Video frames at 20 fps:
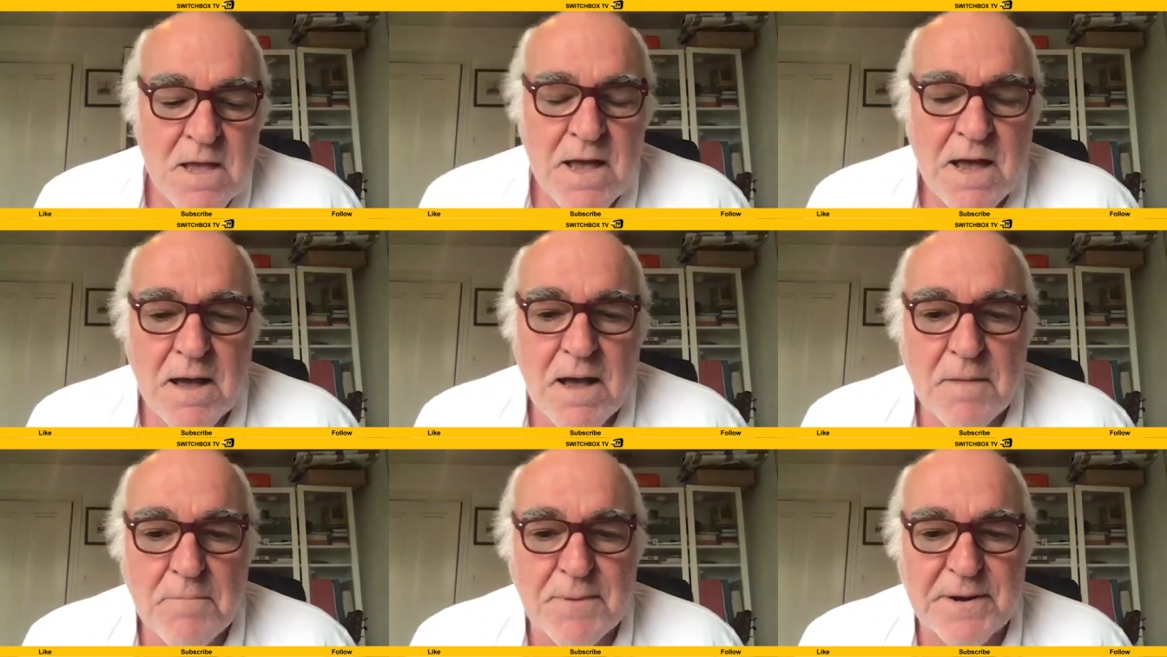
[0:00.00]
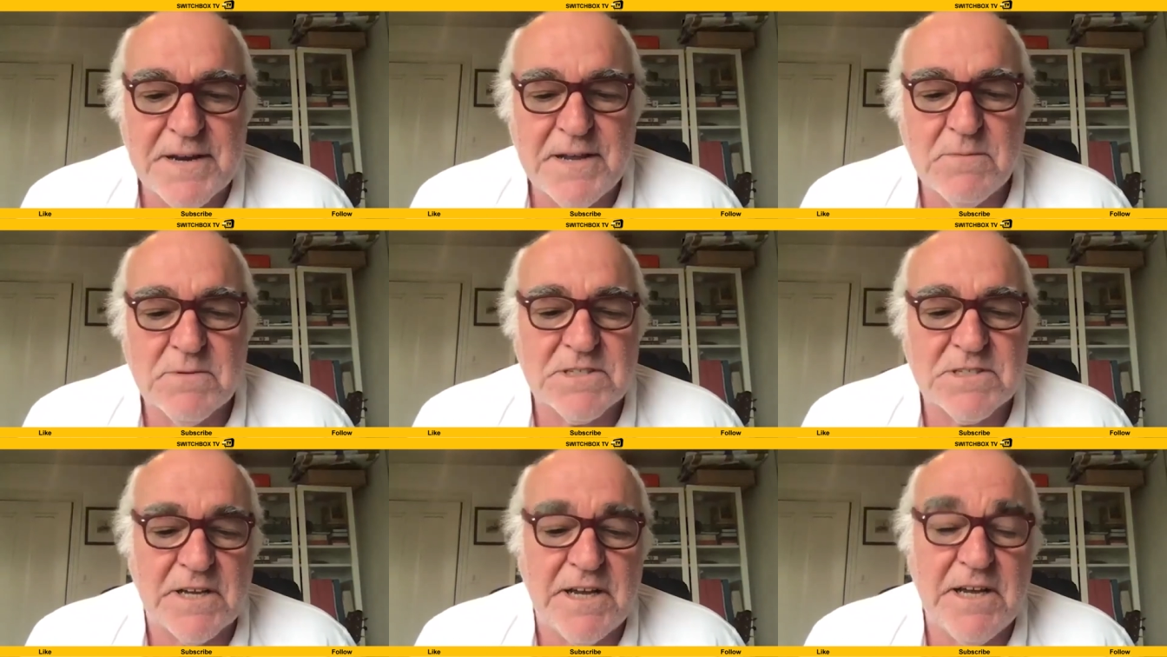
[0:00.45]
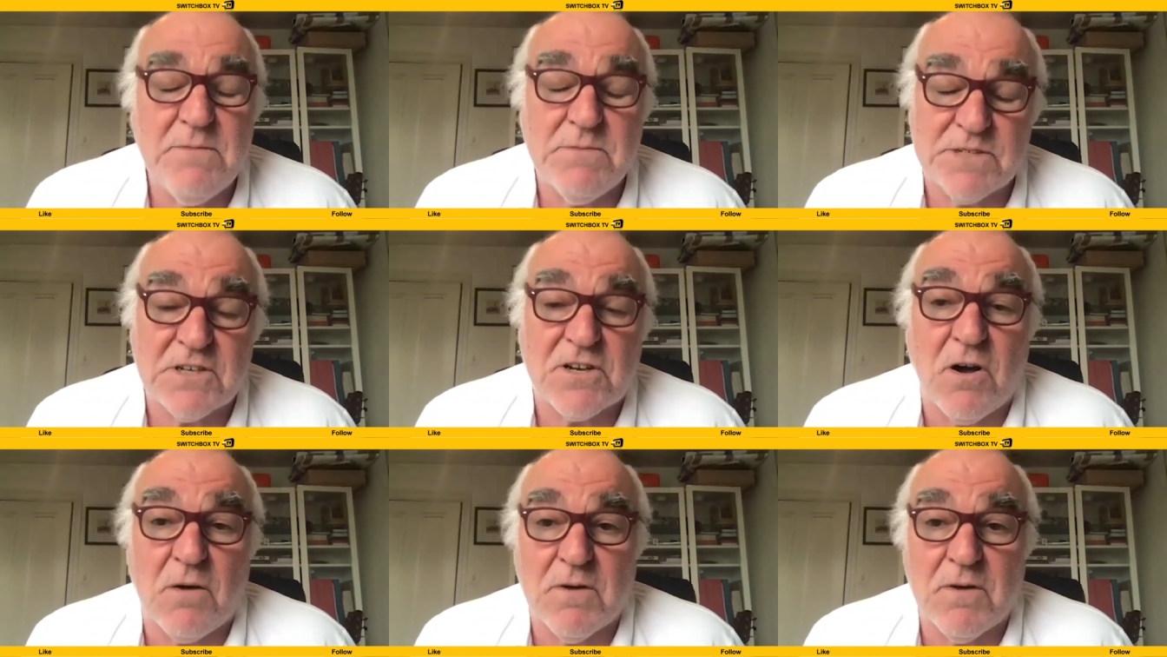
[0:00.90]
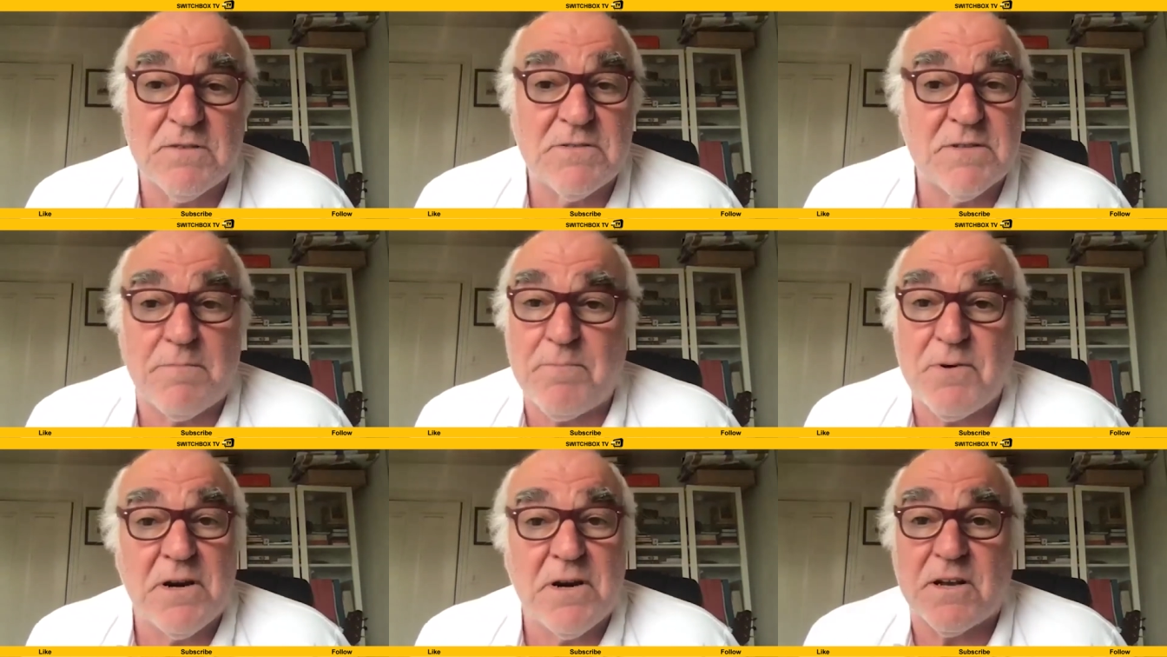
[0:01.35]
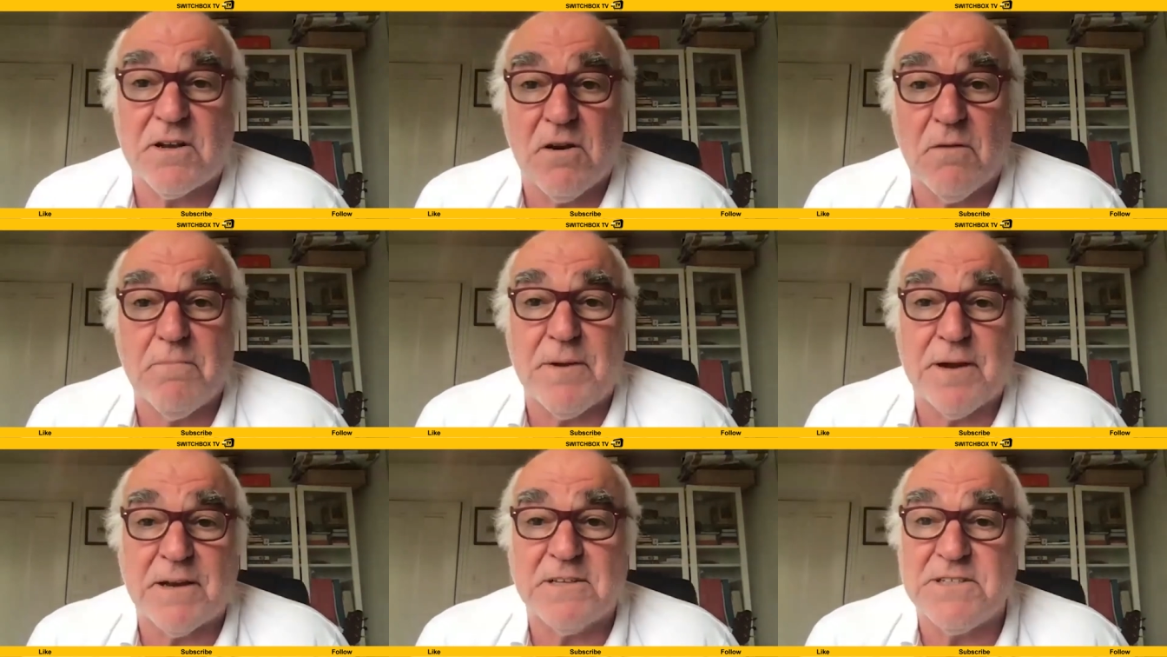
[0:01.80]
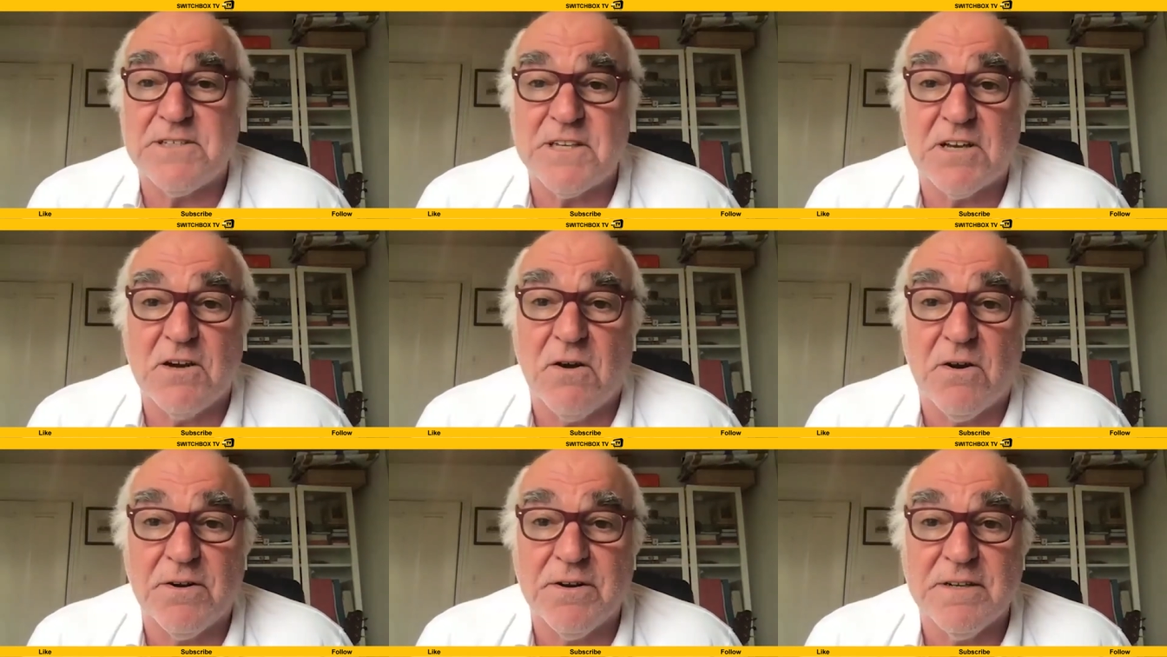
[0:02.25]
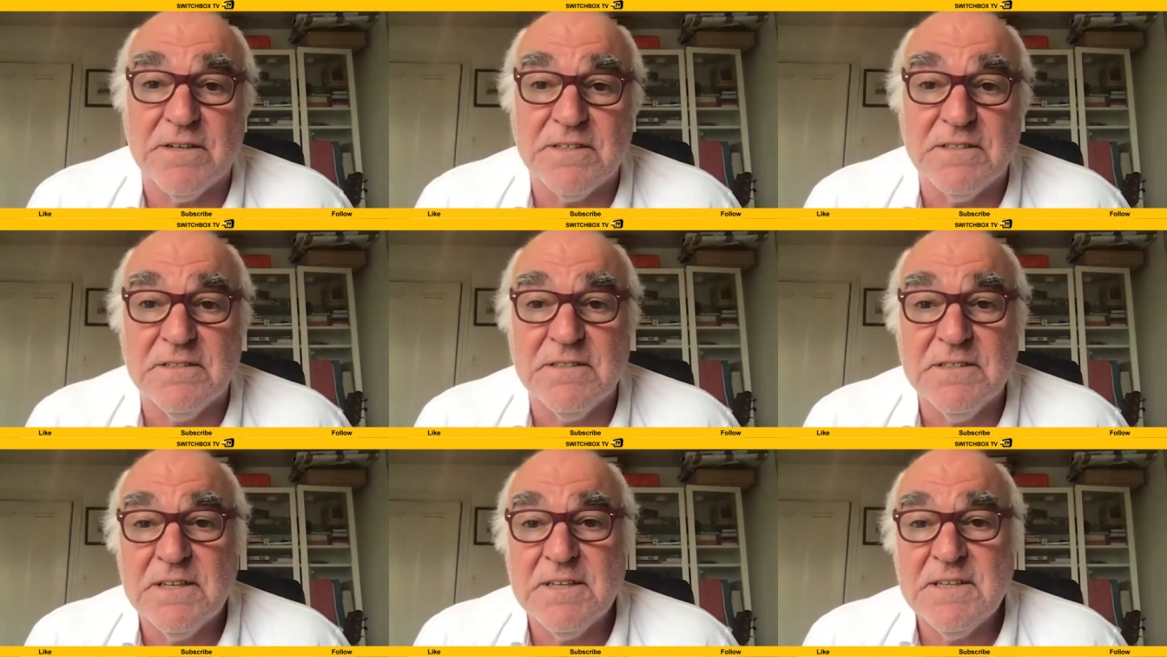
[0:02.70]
know. But he was a brilliant compa, because he'd go on and